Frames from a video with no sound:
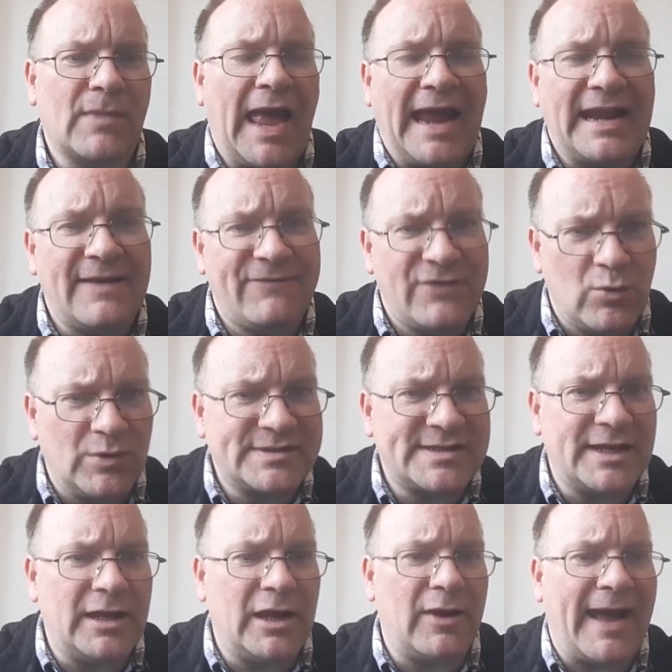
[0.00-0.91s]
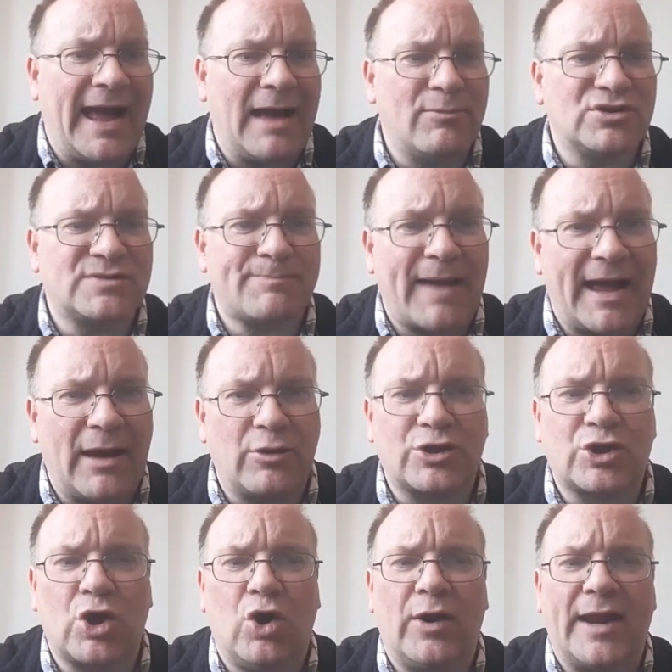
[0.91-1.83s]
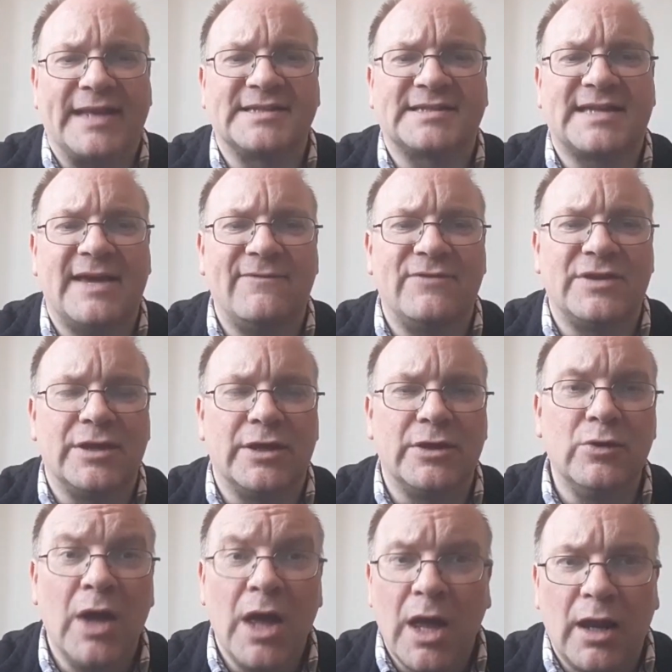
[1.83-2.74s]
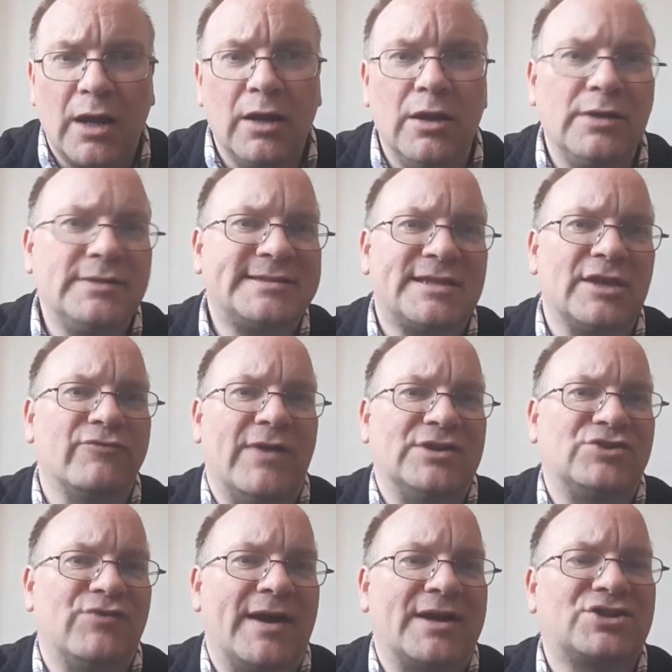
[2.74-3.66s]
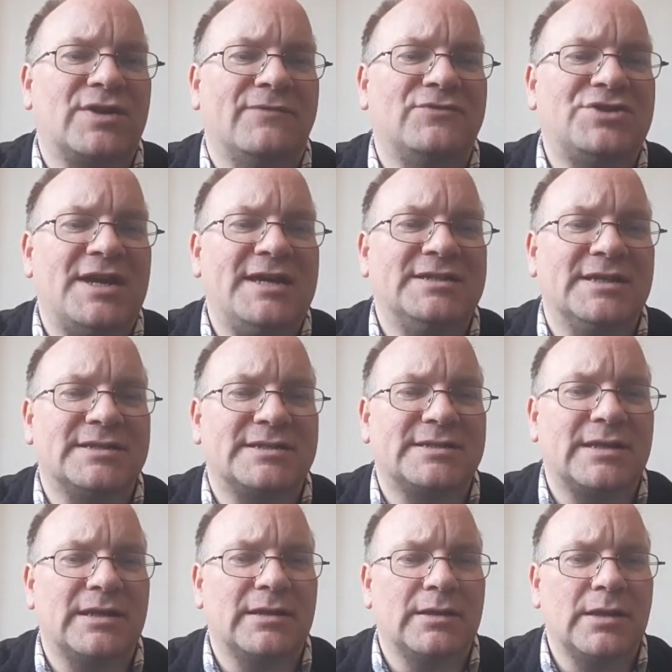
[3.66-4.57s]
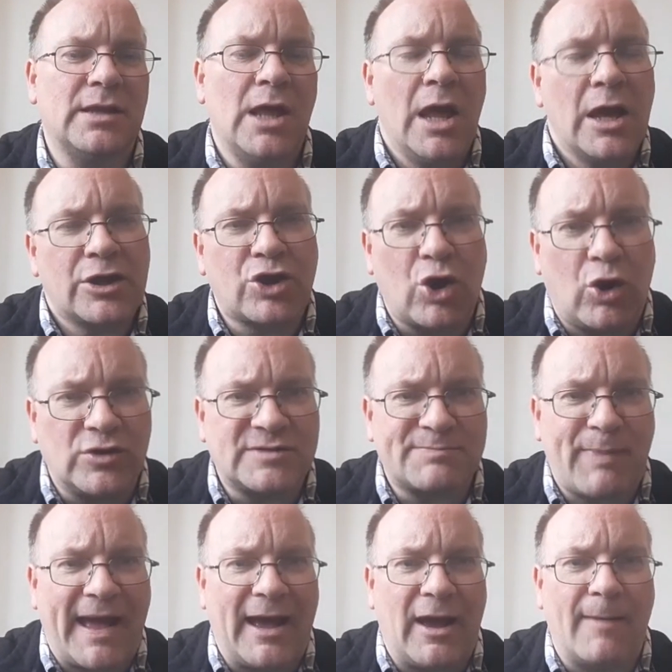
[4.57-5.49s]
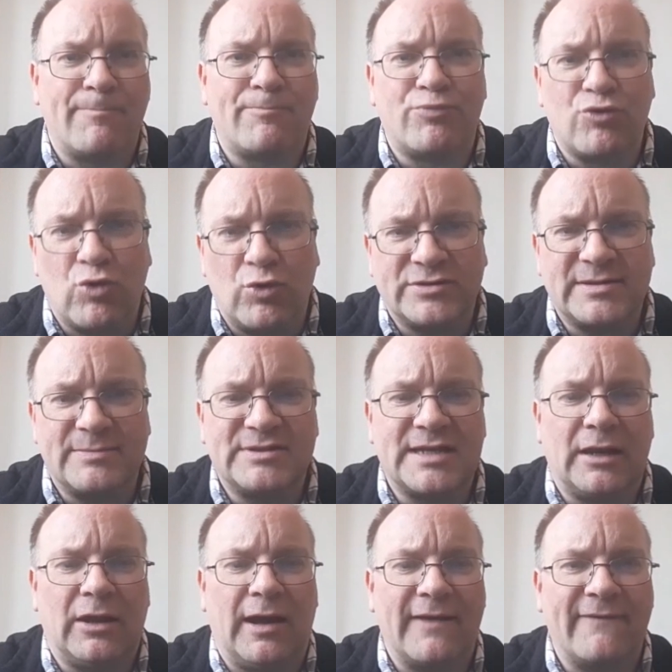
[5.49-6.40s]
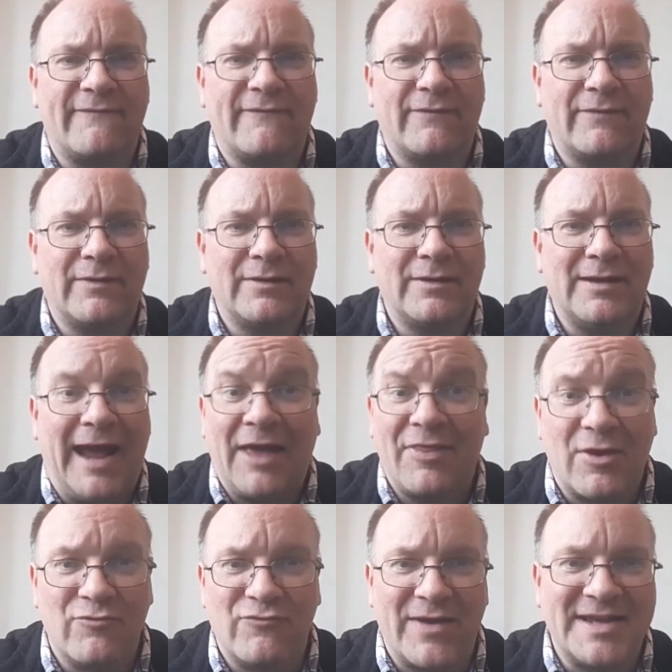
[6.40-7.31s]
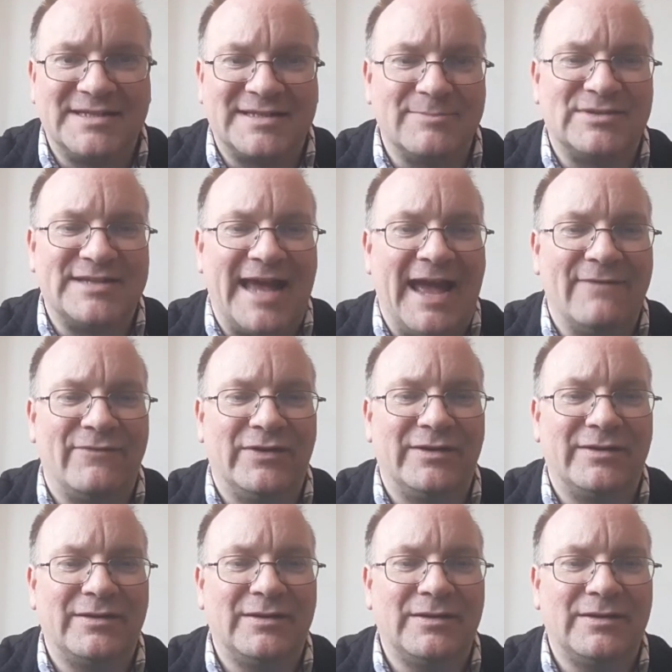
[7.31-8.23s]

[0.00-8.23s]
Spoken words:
And if you want to know how much power God has given you, look to the resurrection of Jesus. God's power brought him to life and then raised him to heaven.